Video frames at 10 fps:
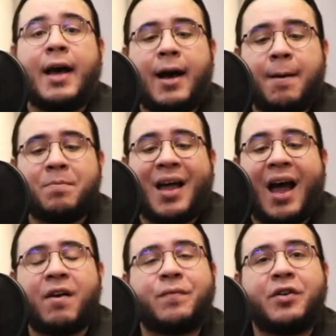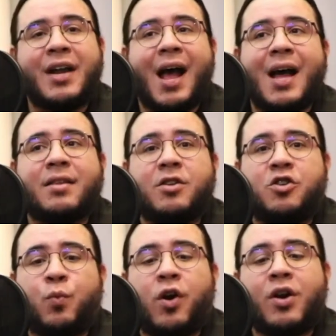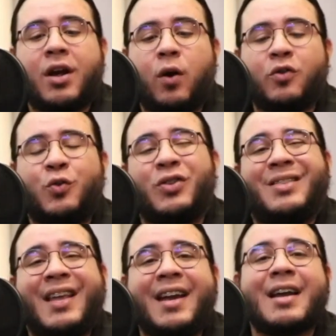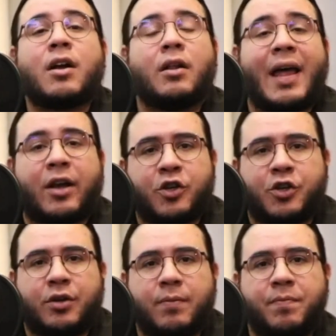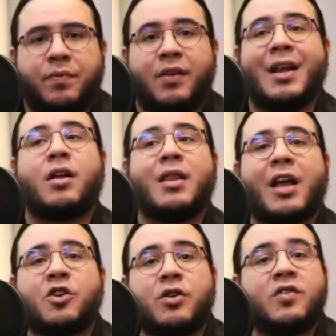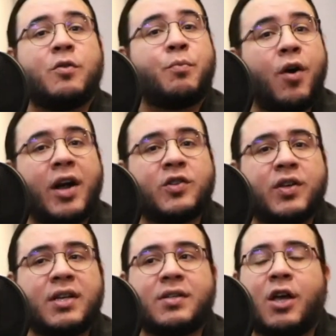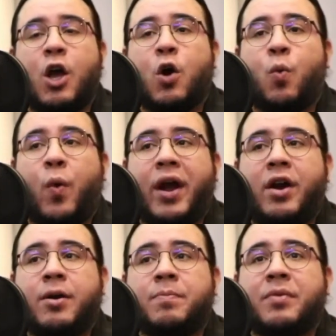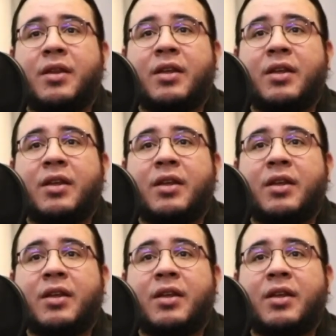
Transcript: After that, we're going to go to data collection. Data collection is a process where